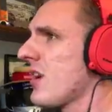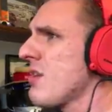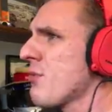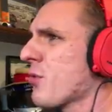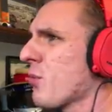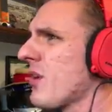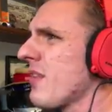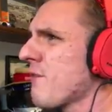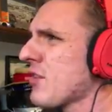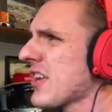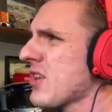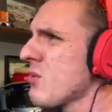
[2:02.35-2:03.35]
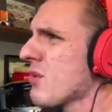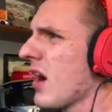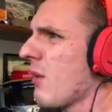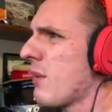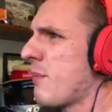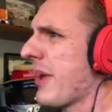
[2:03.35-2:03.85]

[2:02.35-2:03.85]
Where the fuck you going,